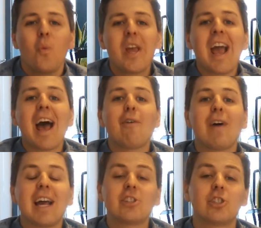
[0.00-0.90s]
We
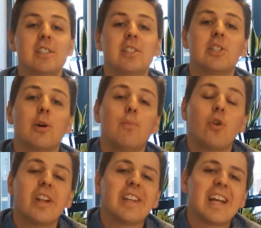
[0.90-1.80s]
have actually
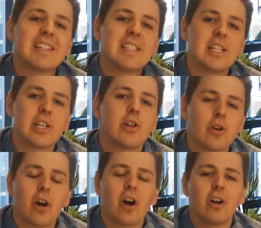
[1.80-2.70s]
someone that's
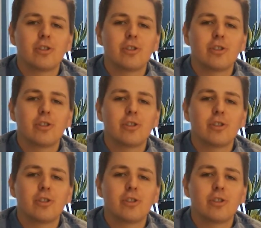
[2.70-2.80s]
here